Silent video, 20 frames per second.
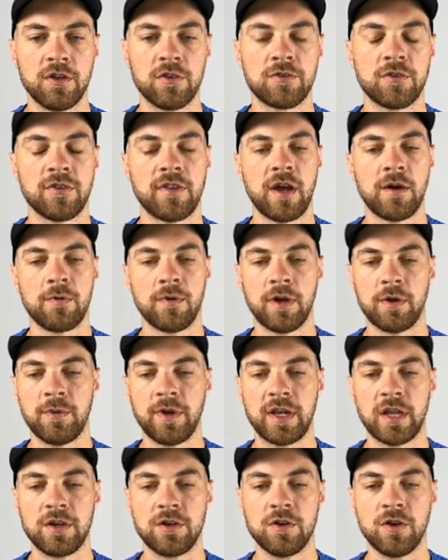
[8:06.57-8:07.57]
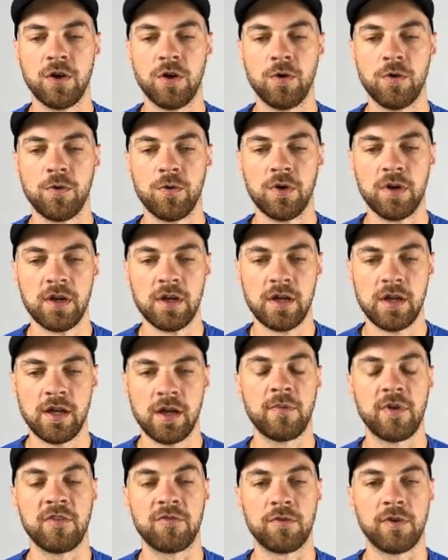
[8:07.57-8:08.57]
So that way we can know
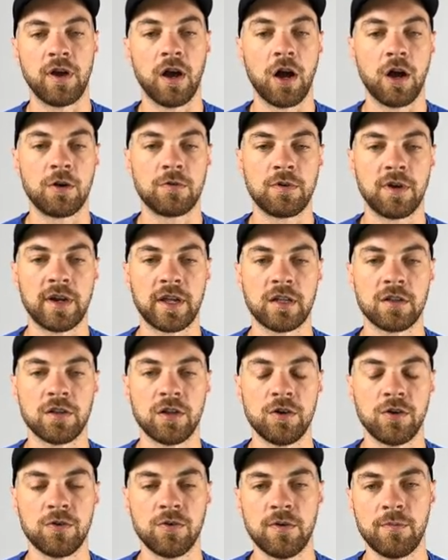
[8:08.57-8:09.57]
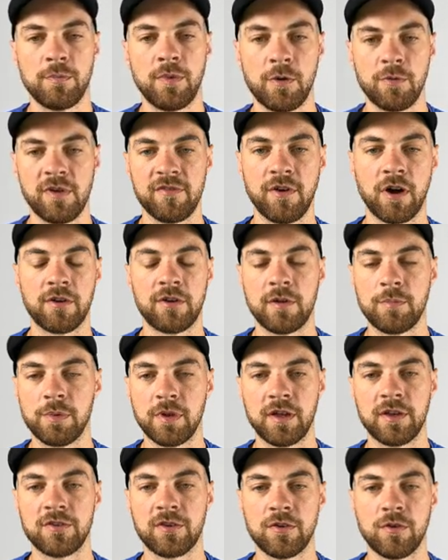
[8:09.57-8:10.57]
if we are running low, but we've already
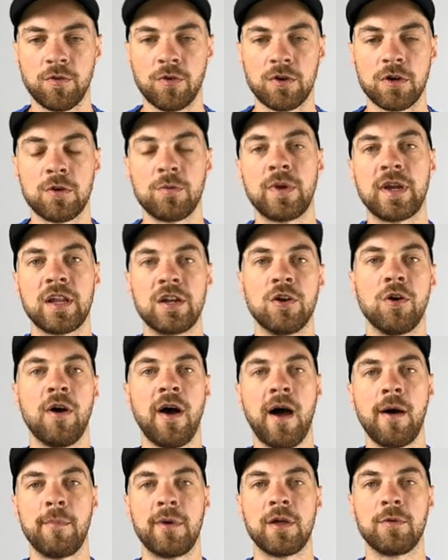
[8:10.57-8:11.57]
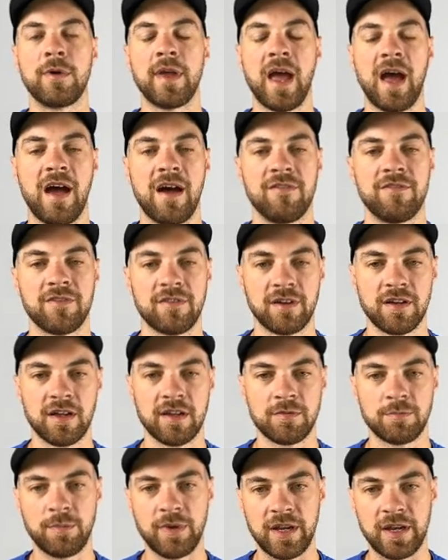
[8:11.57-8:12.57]
placed an order, we can know how many we have
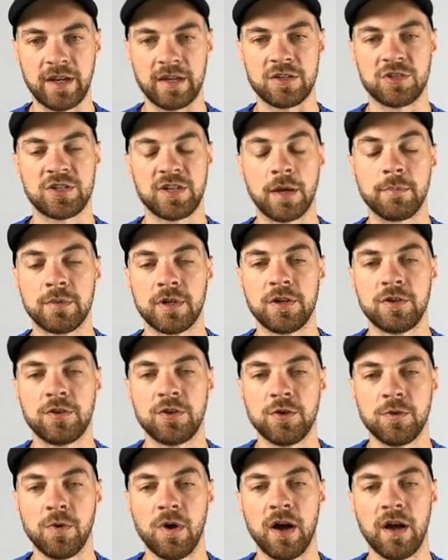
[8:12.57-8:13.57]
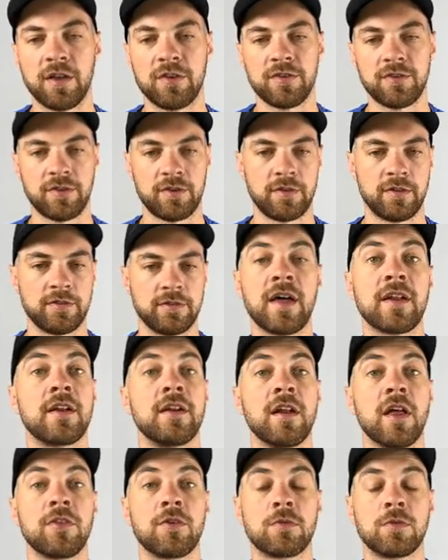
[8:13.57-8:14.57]
being shipped to us. At
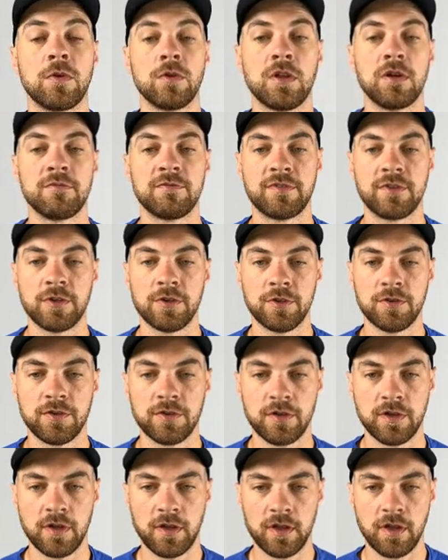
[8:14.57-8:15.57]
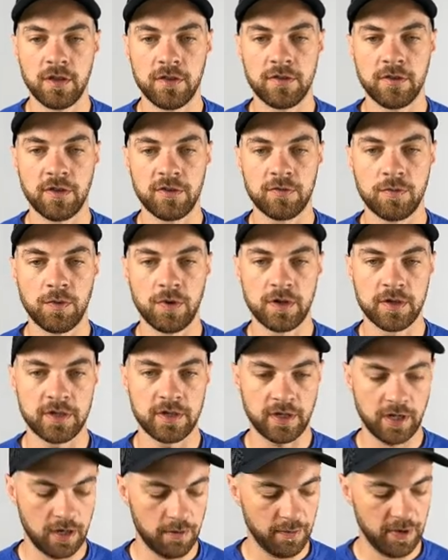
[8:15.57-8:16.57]
another rollup field, this one
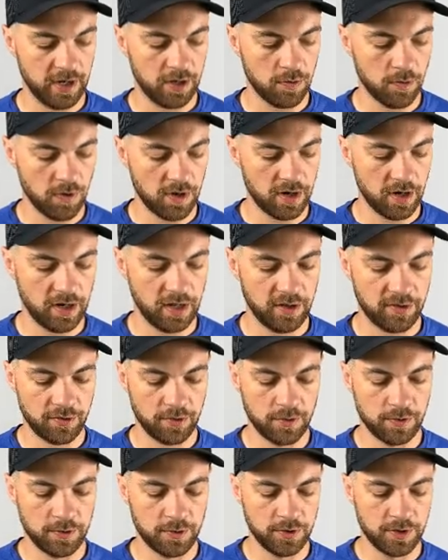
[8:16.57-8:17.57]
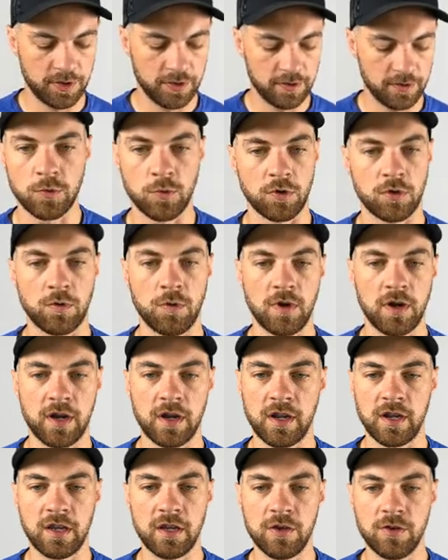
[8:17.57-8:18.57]
can be quantity sold or
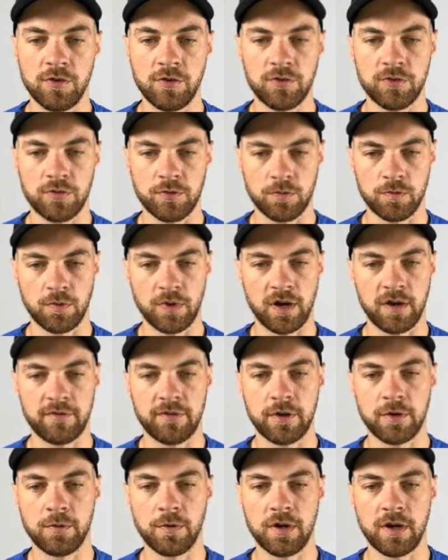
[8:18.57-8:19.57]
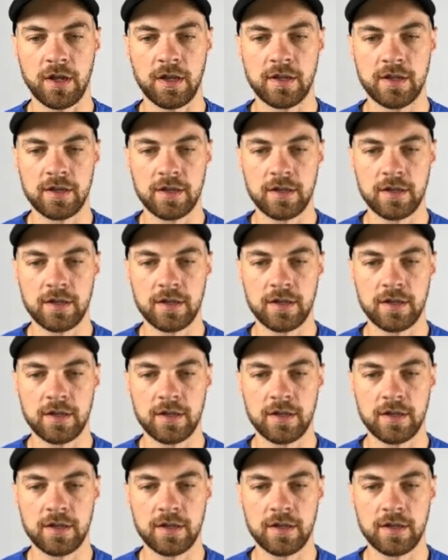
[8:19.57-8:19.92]
quantity used, whatever you want to